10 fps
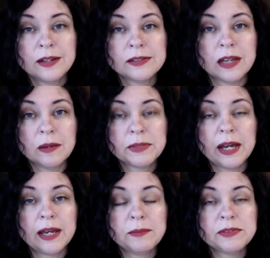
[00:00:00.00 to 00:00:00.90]

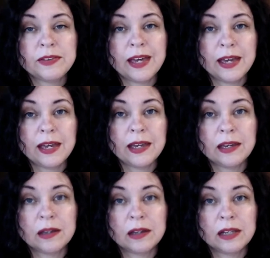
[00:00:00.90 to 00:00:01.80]
Sometimes
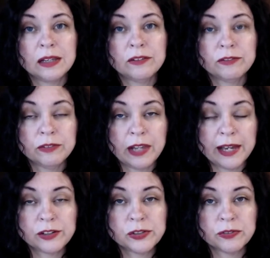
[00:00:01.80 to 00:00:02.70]
they
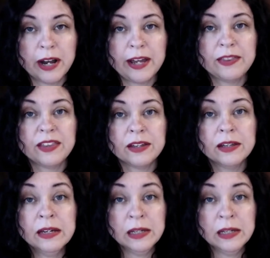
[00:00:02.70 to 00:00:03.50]
like to ride the